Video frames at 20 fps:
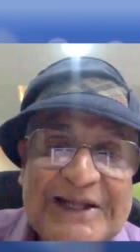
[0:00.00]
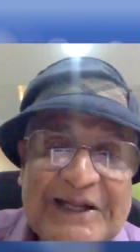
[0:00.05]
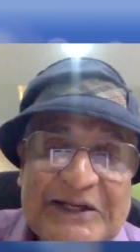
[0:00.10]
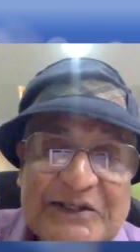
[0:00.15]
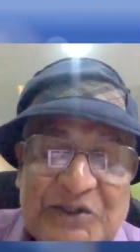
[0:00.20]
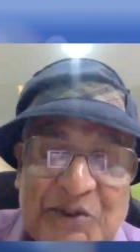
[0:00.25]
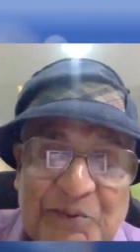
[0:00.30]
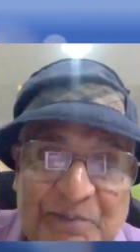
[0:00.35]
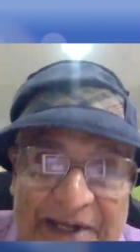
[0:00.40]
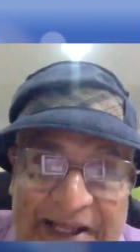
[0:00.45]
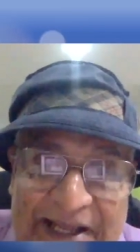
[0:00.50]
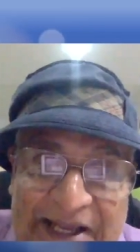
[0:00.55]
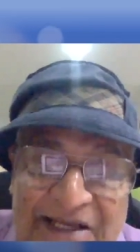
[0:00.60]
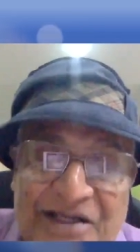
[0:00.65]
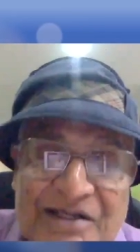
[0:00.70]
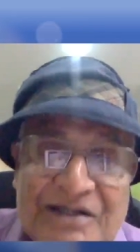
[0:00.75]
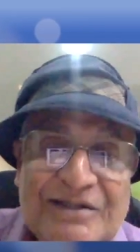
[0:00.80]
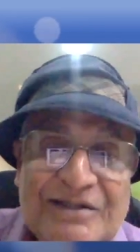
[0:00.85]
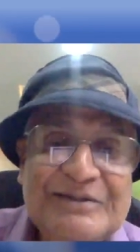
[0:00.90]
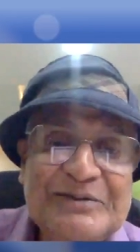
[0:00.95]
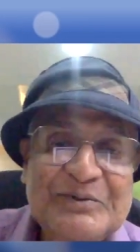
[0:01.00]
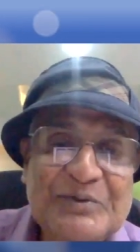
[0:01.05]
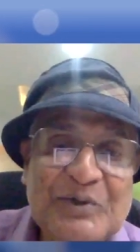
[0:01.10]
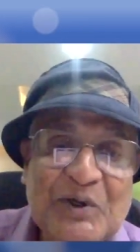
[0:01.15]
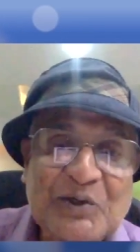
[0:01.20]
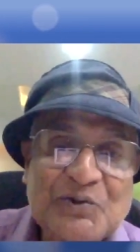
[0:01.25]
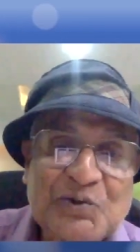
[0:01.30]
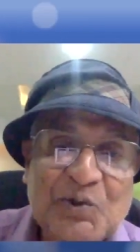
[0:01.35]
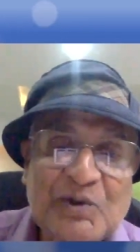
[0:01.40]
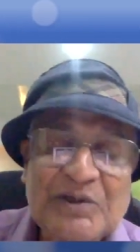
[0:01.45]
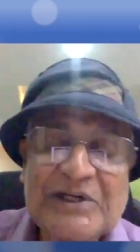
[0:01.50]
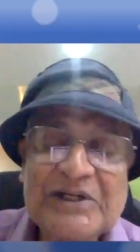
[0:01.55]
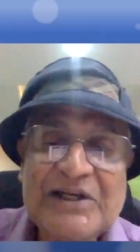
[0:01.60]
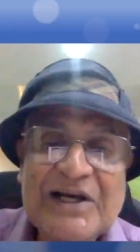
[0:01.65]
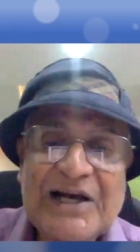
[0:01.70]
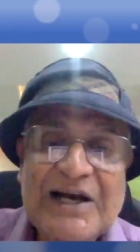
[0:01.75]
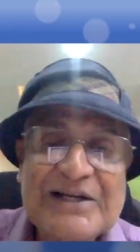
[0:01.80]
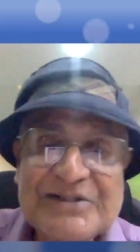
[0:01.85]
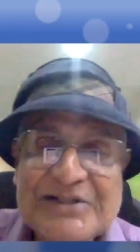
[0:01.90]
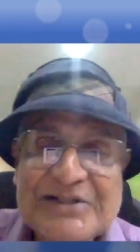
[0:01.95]
that the brain not
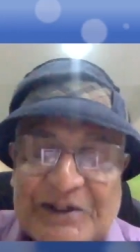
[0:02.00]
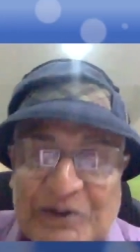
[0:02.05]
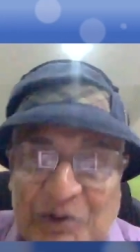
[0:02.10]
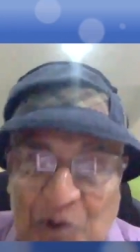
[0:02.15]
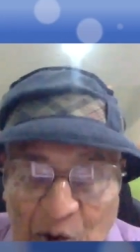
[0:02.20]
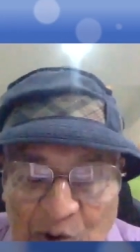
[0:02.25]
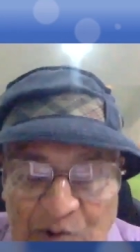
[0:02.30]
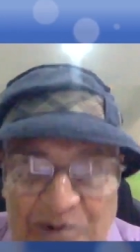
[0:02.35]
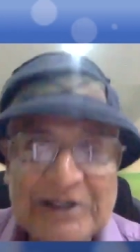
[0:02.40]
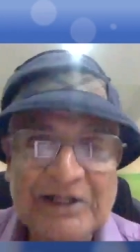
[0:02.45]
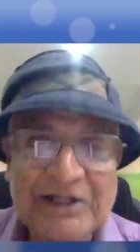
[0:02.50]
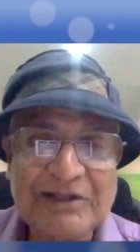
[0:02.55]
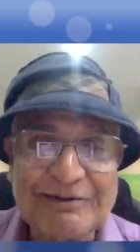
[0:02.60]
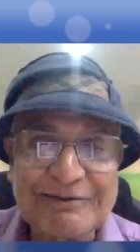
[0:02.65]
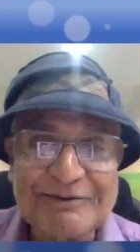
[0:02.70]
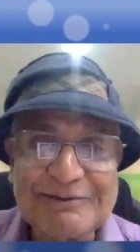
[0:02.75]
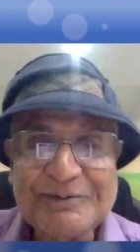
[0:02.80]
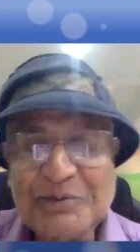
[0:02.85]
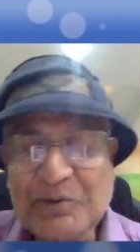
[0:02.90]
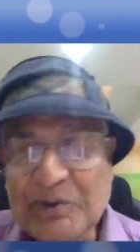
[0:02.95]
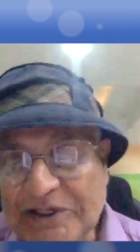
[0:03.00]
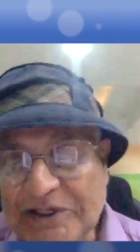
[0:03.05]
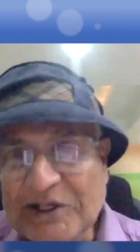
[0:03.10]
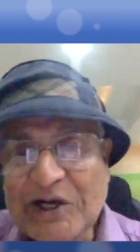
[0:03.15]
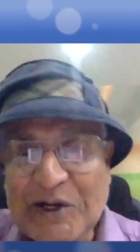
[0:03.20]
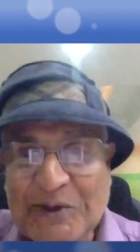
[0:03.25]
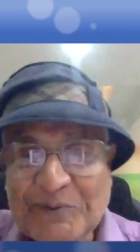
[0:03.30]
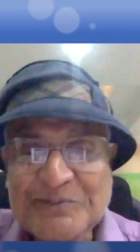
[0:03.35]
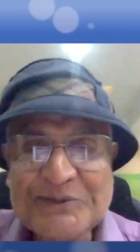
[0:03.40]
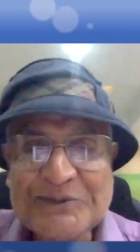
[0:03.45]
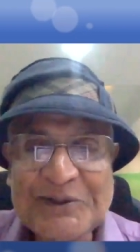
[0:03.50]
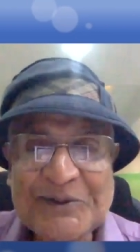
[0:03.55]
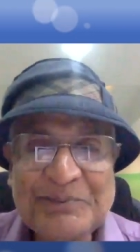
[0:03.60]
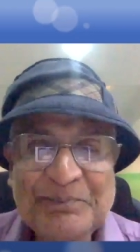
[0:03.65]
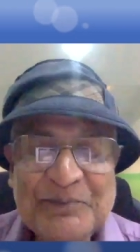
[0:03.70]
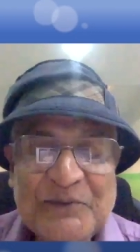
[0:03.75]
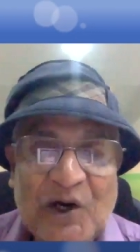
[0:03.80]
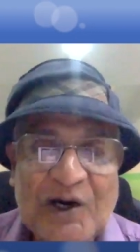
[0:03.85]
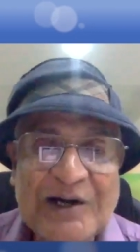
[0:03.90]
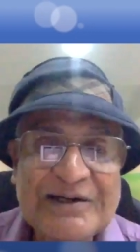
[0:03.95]
only has a local way of
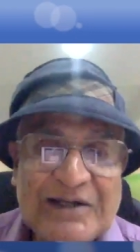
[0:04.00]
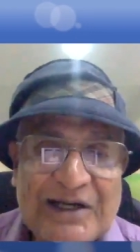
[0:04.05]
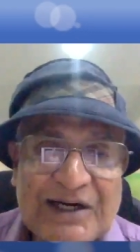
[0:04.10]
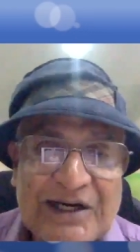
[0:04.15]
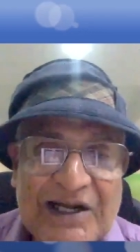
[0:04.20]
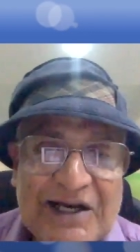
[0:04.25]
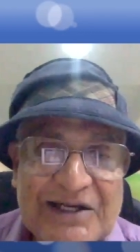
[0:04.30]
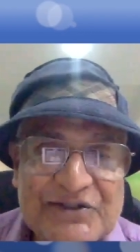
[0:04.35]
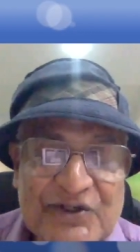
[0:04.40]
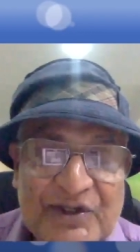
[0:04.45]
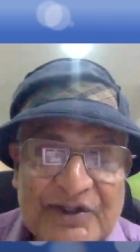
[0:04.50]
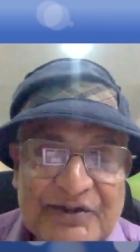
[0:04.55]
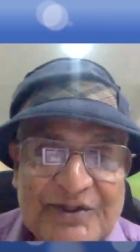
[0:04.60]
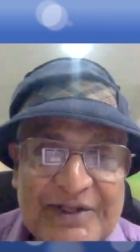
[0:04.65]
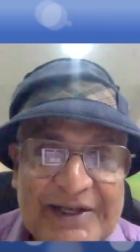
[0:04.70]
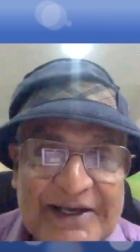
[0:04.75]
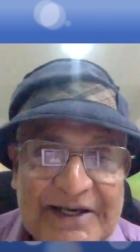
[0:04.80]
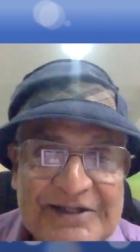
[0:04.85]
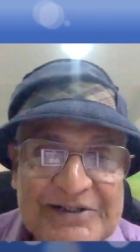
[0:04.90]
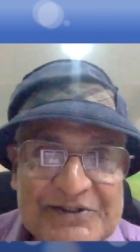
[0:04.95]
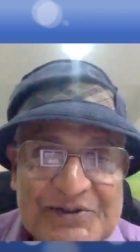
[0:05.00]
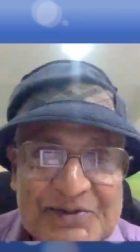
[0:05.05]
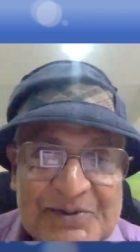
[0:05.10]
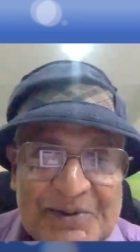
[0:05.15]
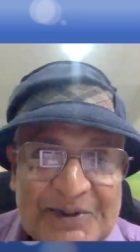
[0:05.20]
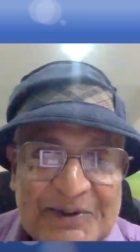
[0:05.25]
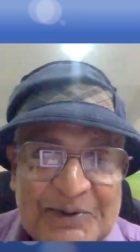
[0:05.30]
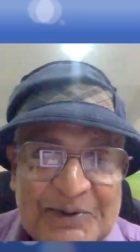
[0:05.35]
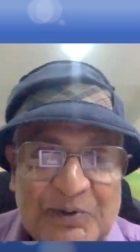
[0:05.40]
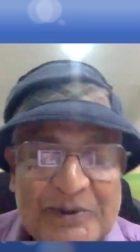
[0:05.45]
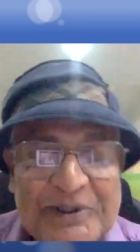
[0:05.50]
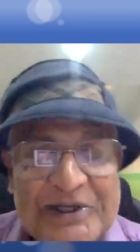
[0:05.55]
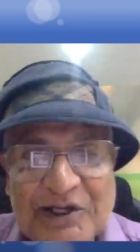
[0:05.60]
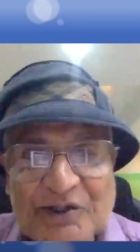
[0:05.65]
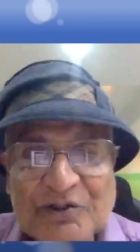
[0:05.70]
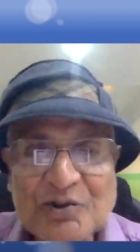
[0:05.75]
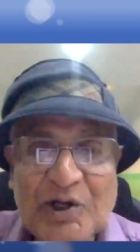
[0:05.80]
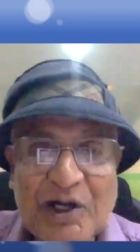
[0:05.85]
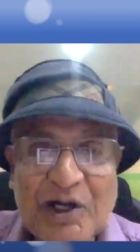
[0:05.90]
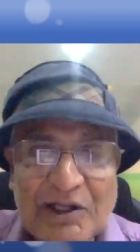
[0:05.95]
organizing things, we
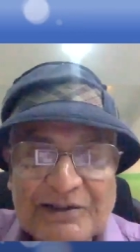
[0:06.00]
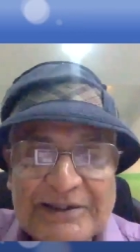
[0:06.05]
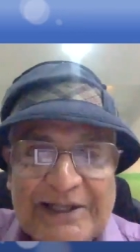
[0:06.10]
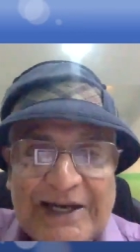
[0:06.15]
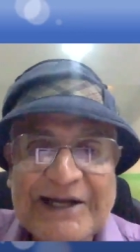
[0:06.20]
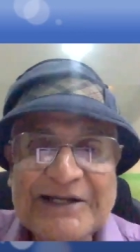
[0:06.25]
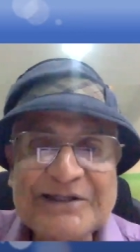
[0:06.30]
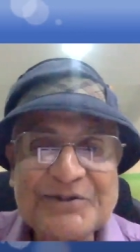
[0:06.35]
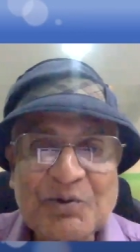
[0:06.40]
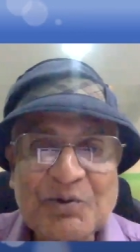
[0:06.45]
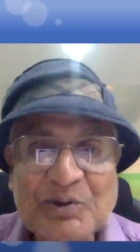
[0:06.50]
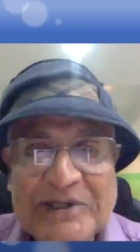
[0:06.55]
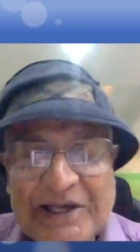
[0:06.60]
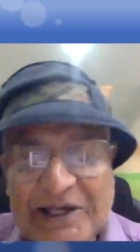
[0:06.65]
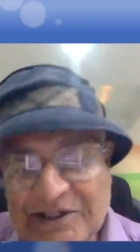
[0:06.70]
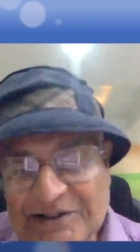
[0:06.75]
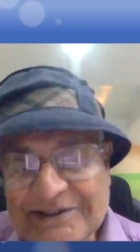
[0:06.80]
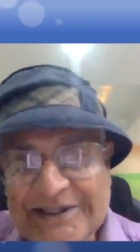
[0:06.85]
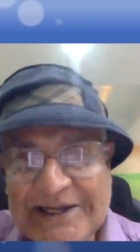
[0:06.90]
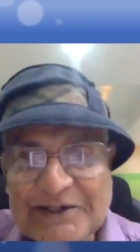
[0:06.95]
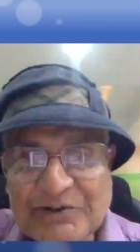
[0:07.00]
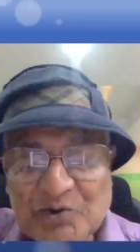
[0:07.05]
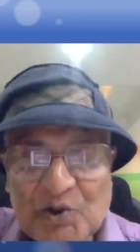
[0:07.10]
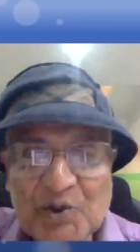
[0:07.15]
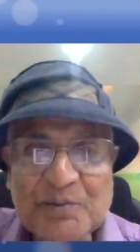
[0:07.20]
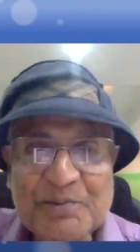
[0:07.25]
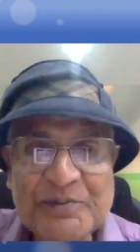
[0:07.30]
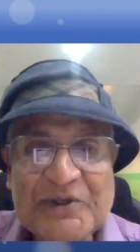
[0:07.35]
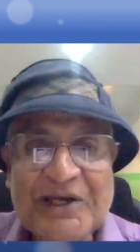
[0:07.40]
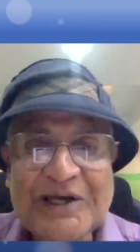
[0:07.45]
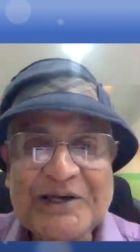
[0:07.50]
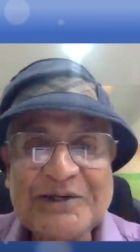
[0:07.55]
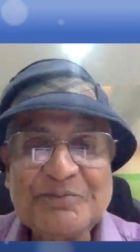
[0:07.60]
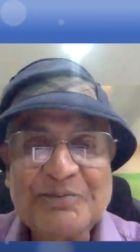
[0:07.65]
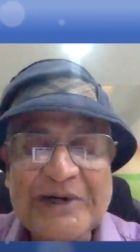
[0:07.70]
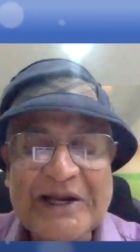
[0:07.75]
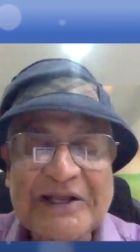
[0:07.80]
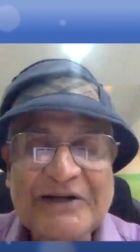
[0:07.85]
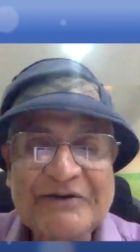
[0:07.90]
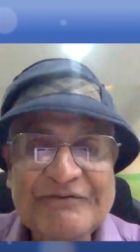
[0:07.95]
can call that, okay, that could be a
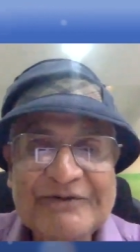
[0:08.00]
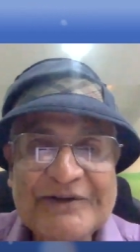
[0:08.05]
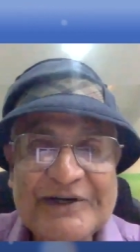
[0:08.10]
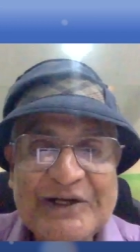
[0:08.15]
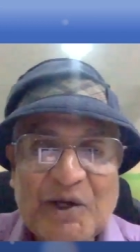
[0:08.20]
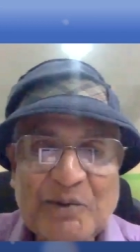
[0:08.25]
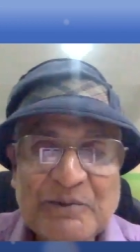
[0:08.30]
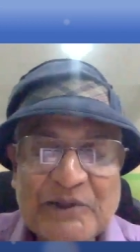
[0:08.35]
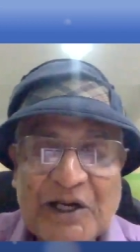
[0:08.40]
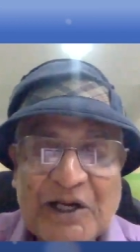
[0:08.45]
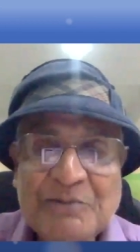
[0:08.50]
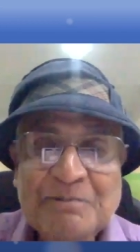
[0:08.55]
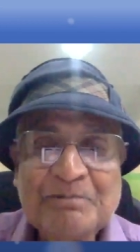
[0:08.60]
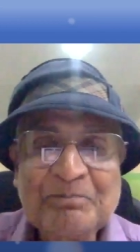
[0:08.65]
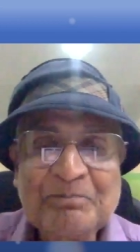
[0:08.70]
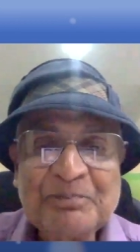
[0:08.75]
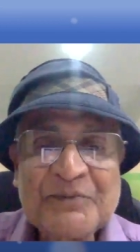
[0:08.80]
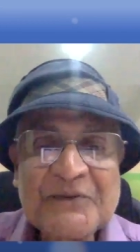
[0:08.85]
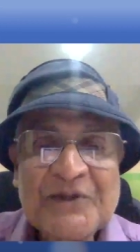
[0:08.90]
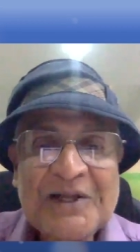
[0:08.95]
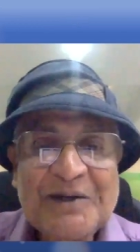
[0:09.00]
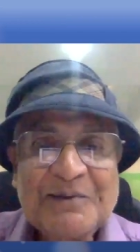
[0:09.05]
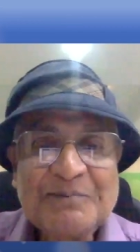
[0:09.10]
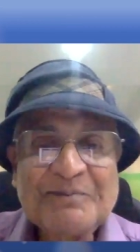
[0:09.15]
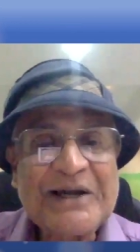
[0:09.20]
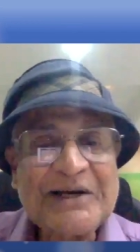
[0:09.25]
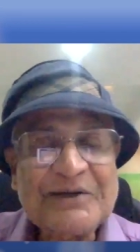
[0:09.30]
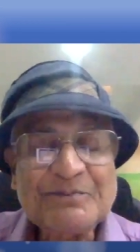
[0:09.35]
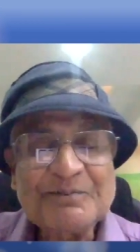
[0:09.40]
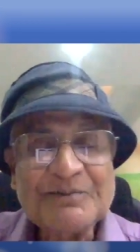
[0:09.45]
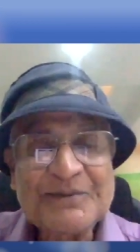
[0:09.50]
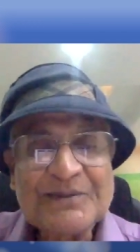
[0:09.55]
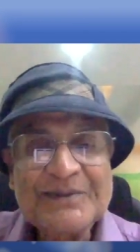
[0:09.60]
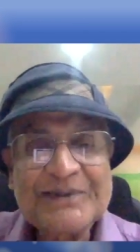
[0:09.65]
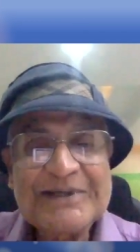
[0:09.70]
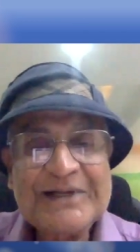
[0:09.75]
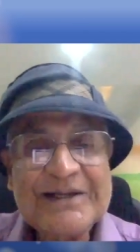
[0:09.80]
brain phenomenon, but